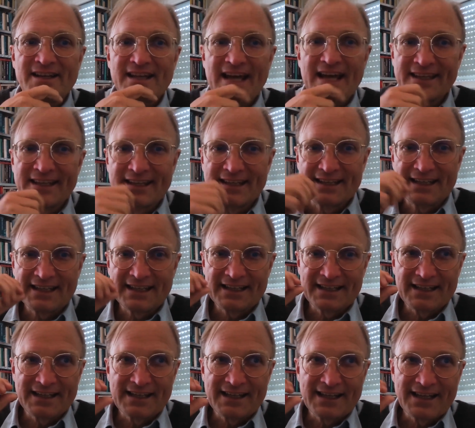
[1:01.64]
that
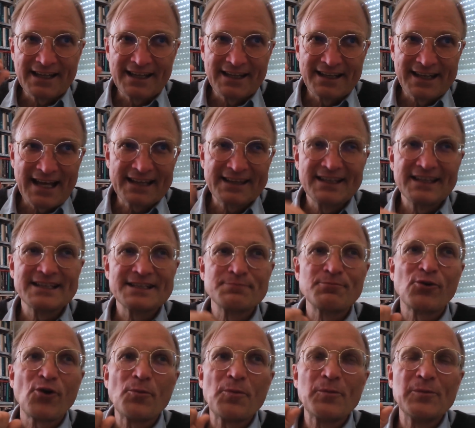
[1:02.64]
that is
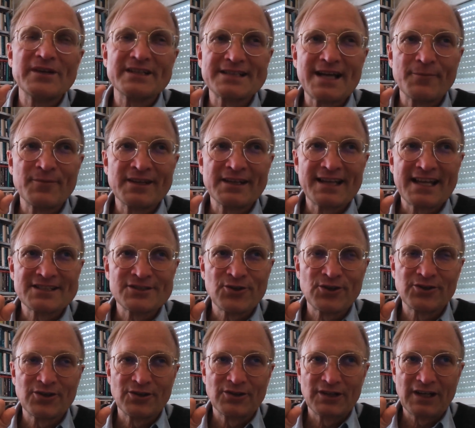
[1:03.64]
probably something that's
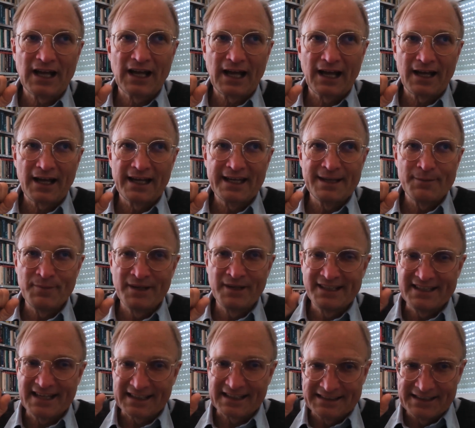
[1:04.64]
not
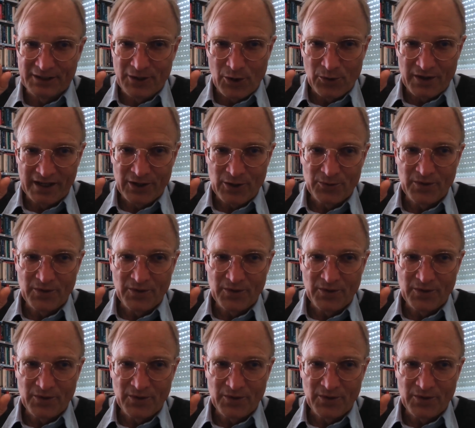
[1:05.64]
immediately going